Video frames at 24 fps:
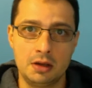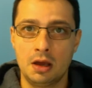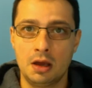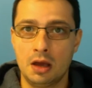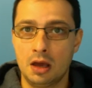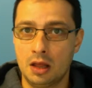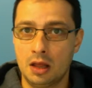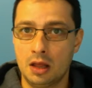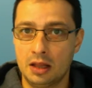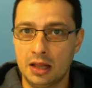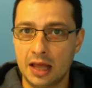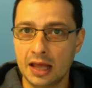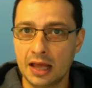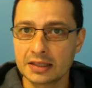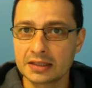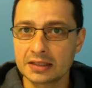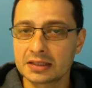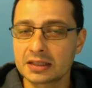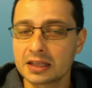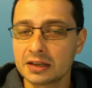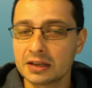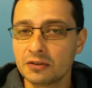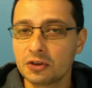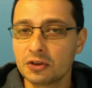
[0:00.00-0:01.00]
Let's
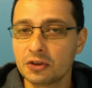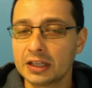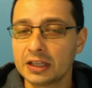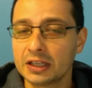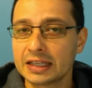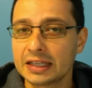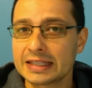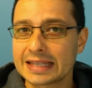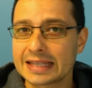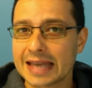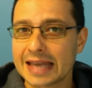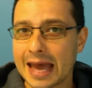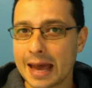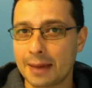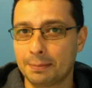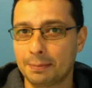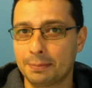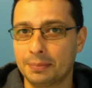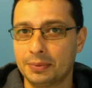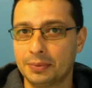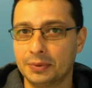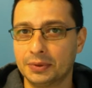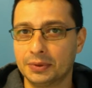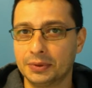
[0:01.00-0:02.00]
give you an
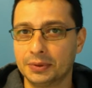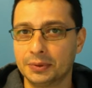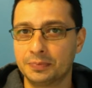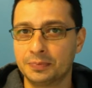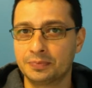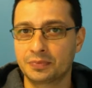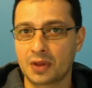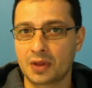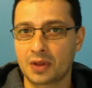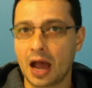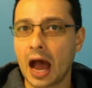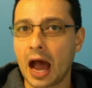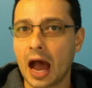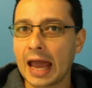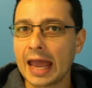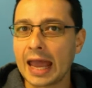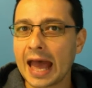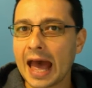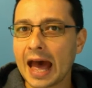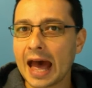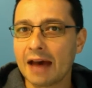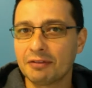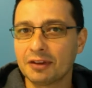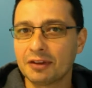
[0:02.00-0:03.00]
example. I
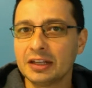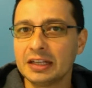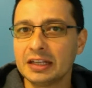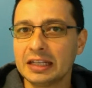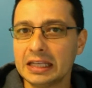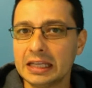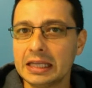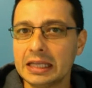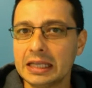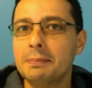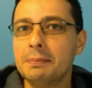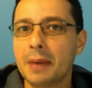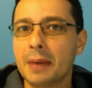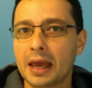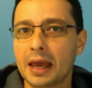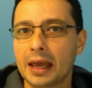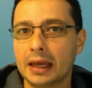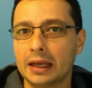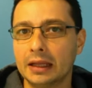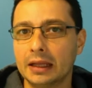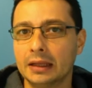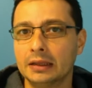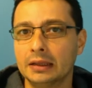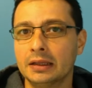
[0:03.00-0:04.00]
have an
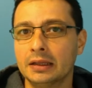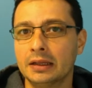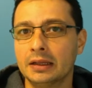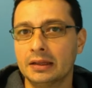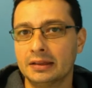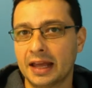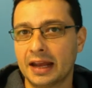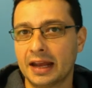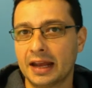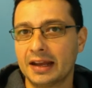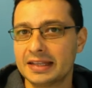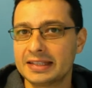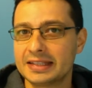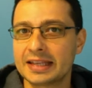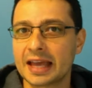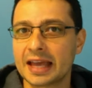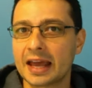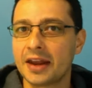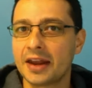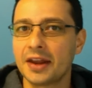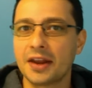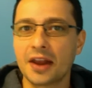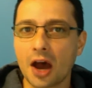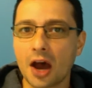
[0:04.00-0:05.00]
email that I
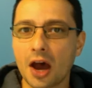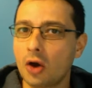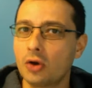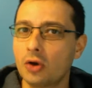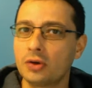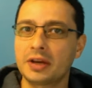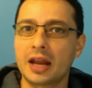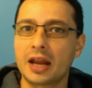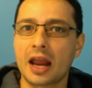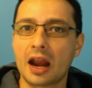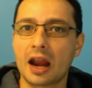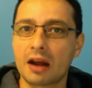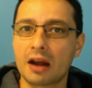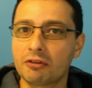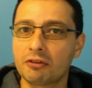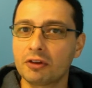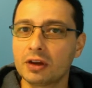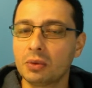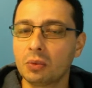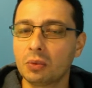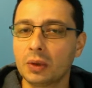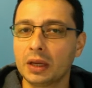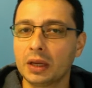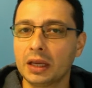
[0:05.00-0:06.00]
send out every
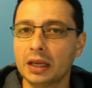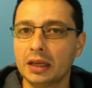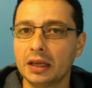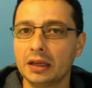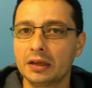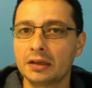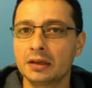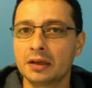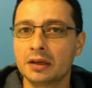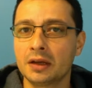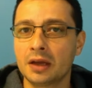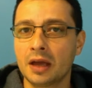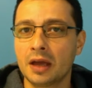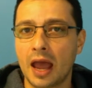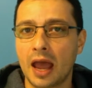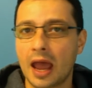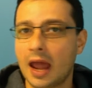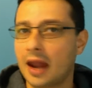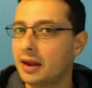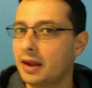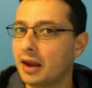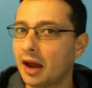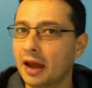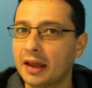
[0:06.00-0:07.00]
week
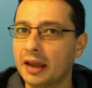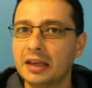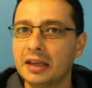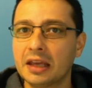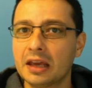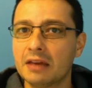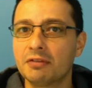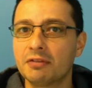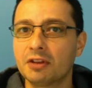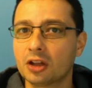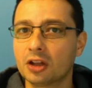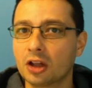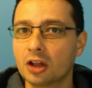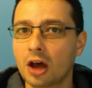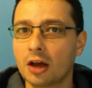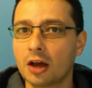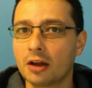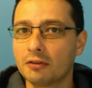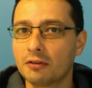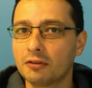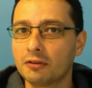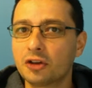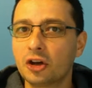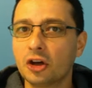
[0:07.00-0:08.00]
and I give a lot
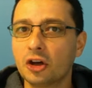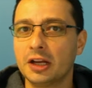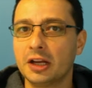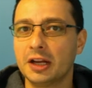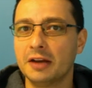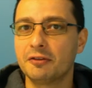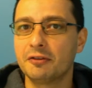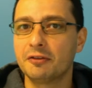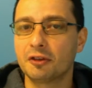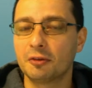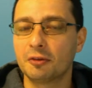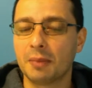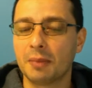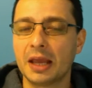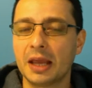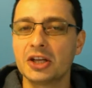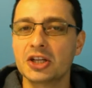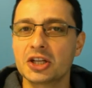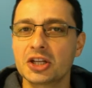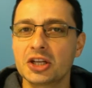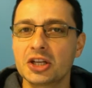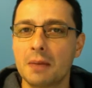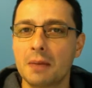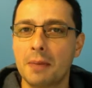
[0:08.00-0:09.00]
of good
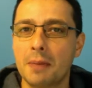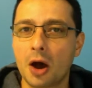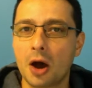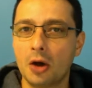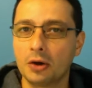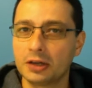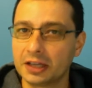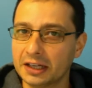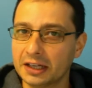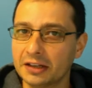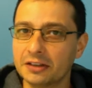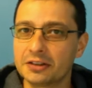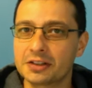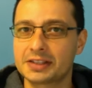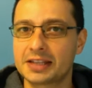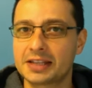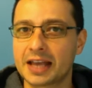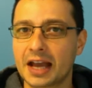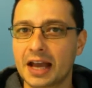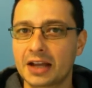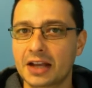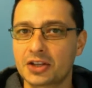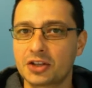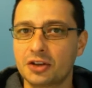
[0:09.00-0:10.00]
information about
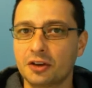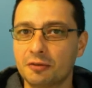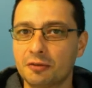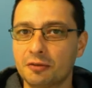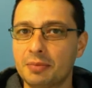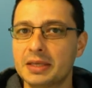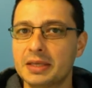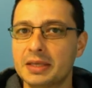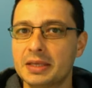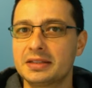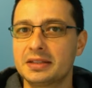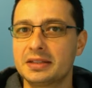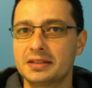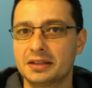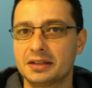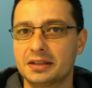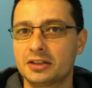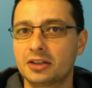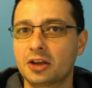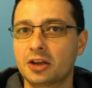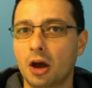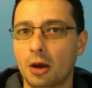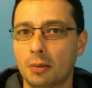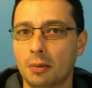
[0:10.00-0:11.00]
intersection of business and
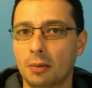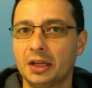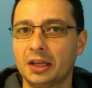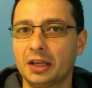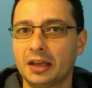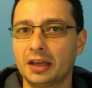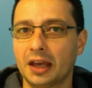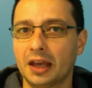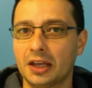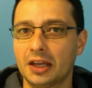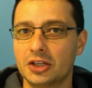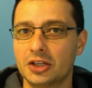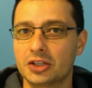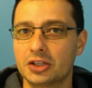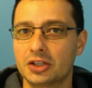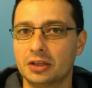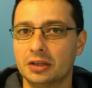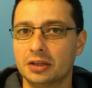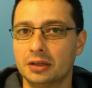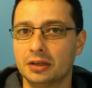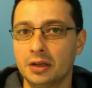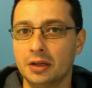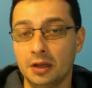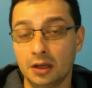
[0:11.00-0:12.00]
communication.
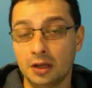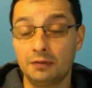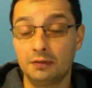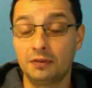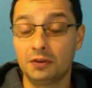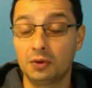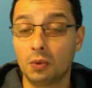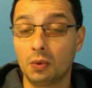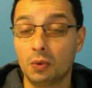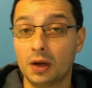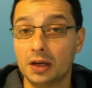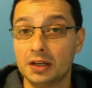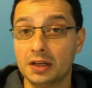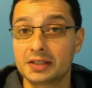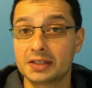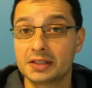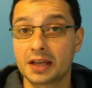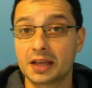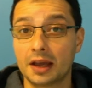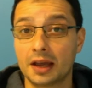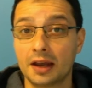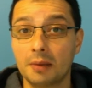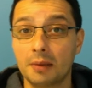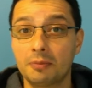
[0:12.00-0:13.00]
If you want to
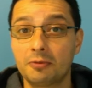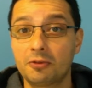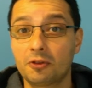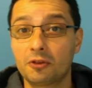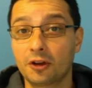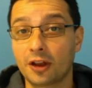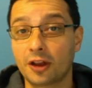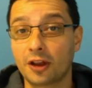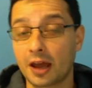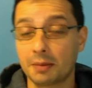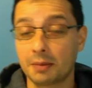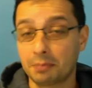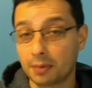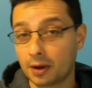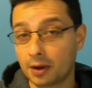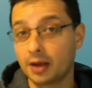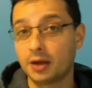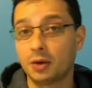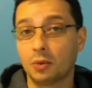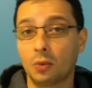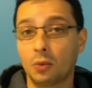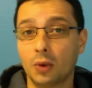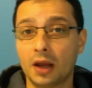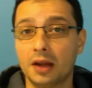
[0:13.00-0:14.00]
sign up for that, by
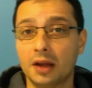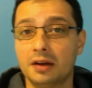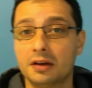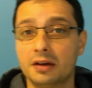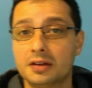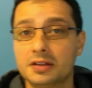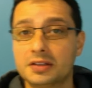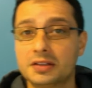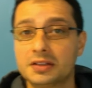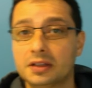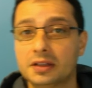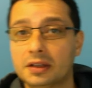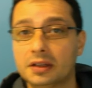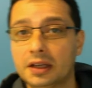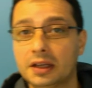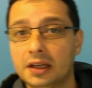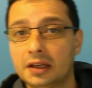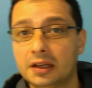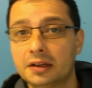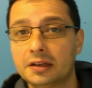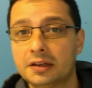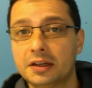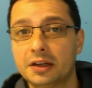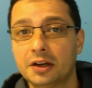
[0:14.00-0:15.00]
the way, there is a
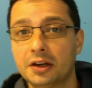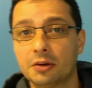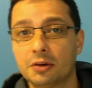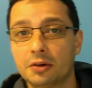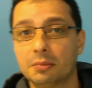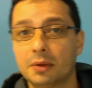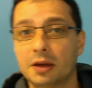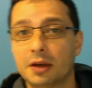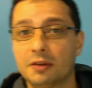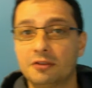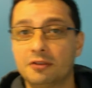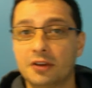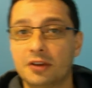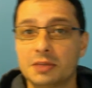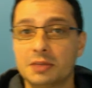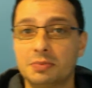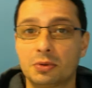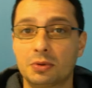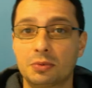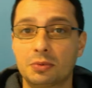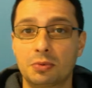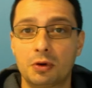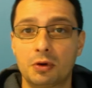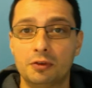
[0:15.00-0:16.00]
link here on my
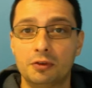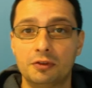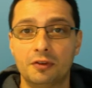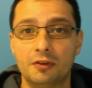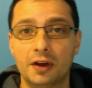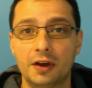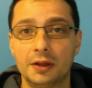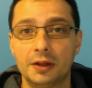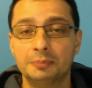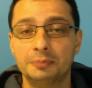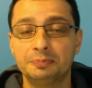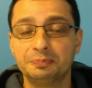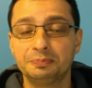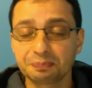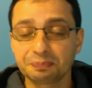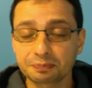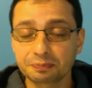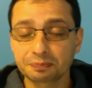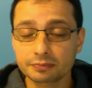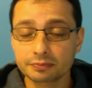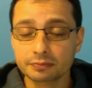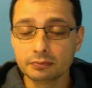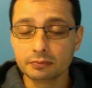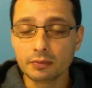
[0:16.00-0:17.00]
Facebook profile.
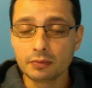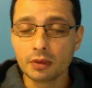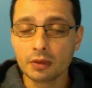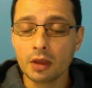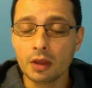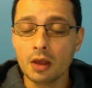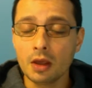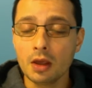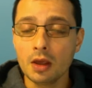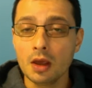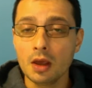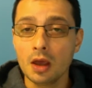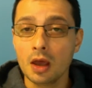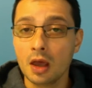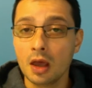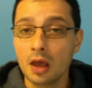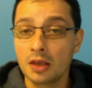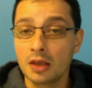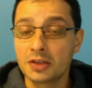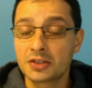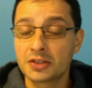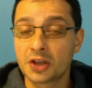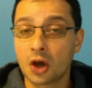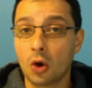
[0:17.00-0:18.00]

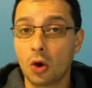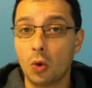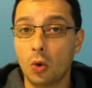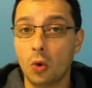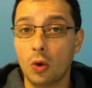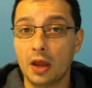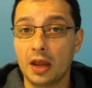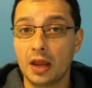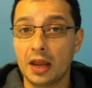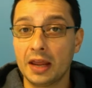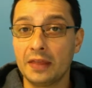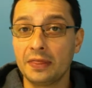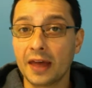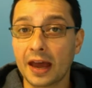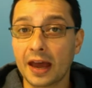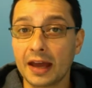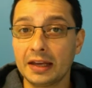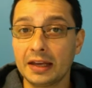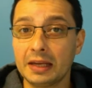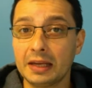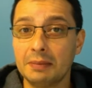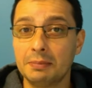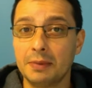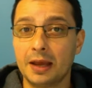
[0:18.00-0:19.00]
So in that
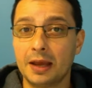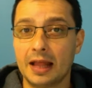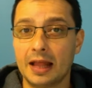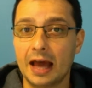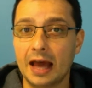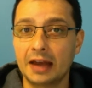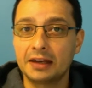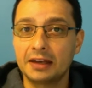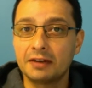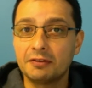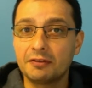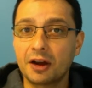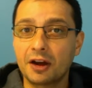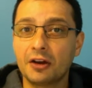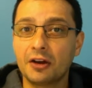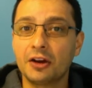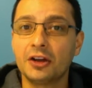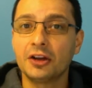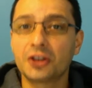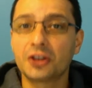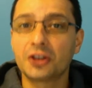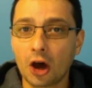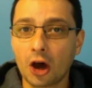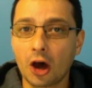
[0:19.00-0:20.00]
email, at the very
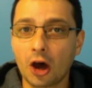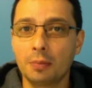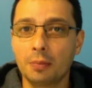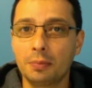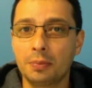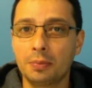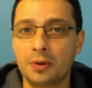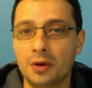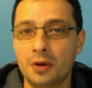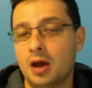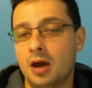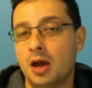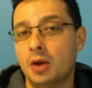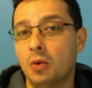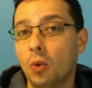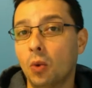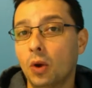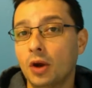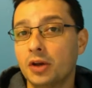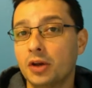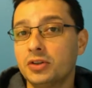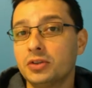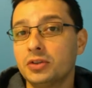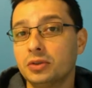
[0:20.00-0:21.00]
top, I
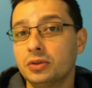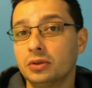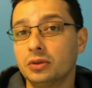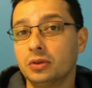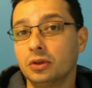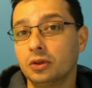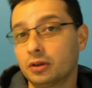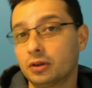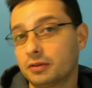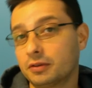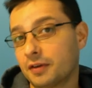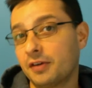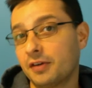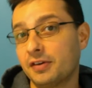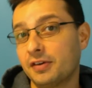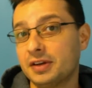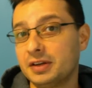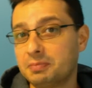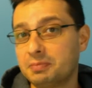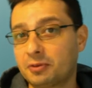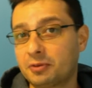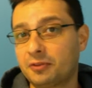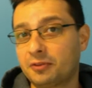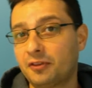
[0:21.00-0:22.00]
want to look very
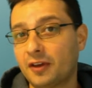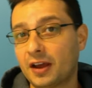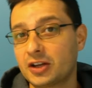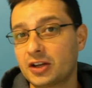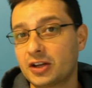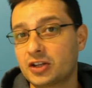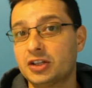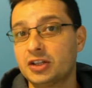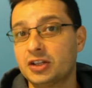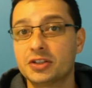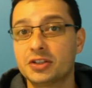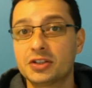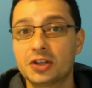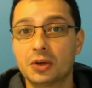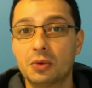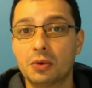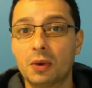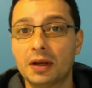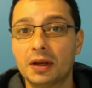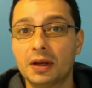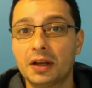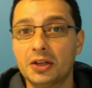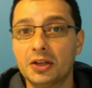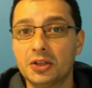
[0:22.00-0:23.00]
professional. So
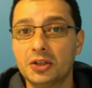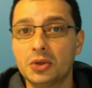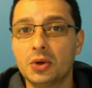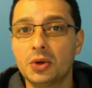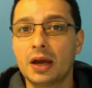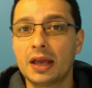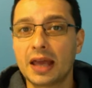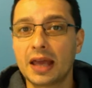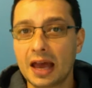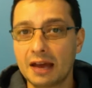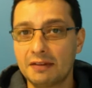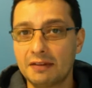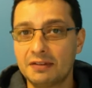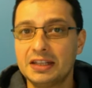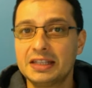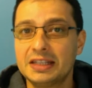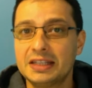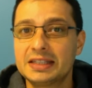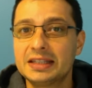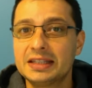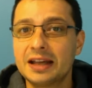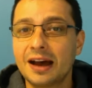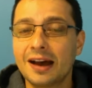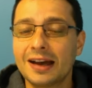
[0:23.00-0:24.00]
what I do, I have this
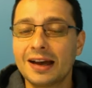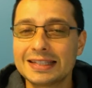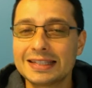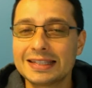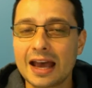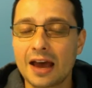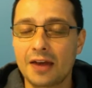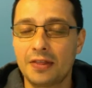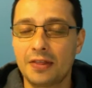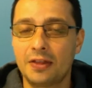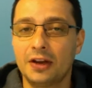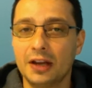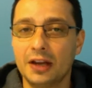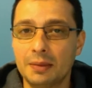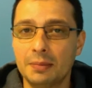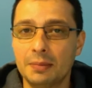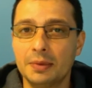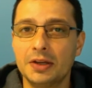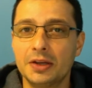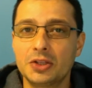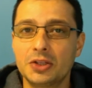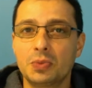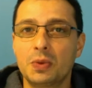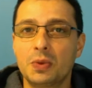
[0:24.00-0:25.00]
nice header
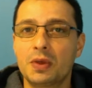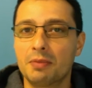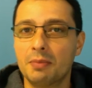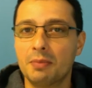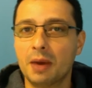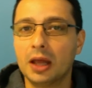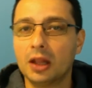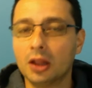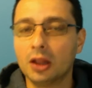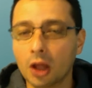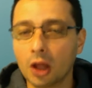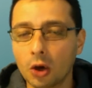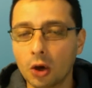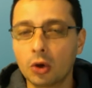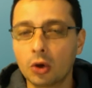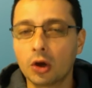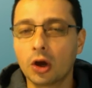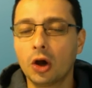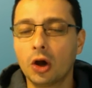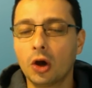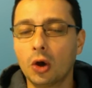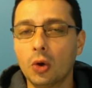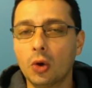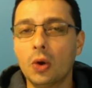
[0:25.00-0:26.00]
image with my
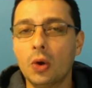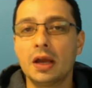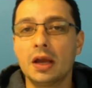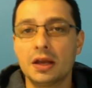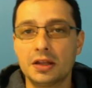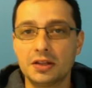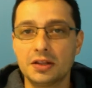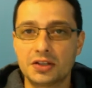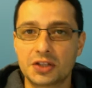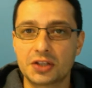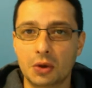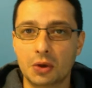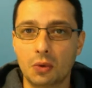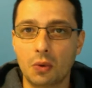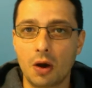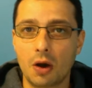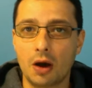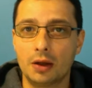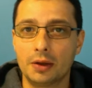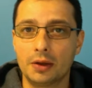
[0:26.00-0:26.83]
logo and so on.